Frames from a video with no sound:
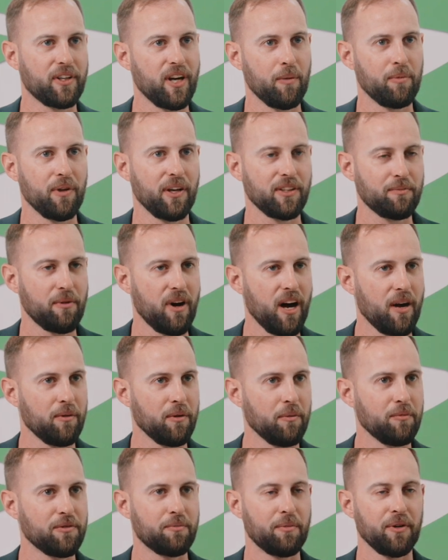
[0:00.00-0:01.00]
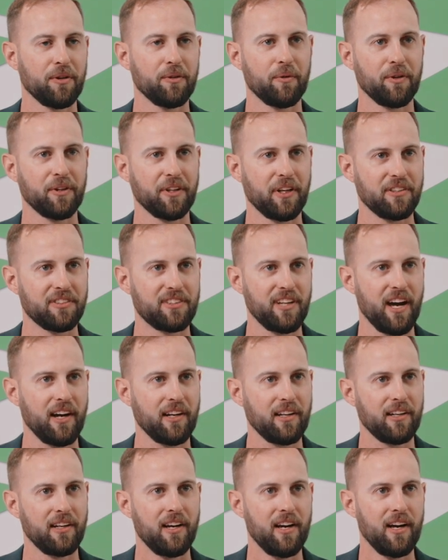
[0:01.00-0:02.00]
complex problems, build really good
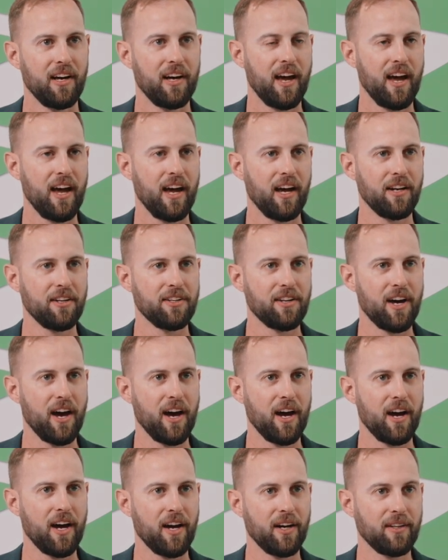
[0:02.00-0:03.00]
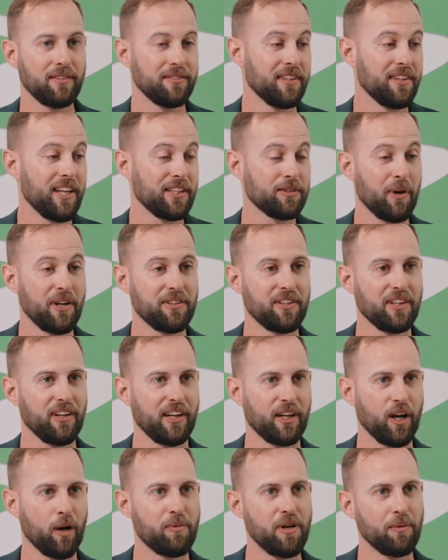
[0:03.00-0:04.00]
tech. And uh, that's where I think
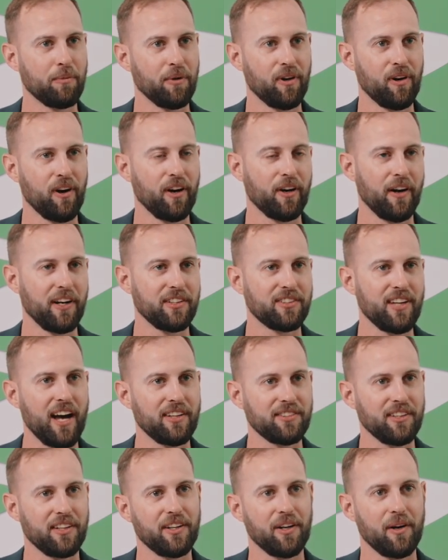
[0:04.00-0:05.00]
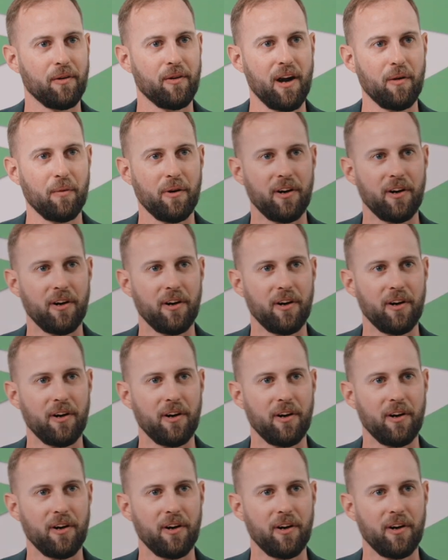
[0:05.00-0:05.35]
like our people are our greatest asset here at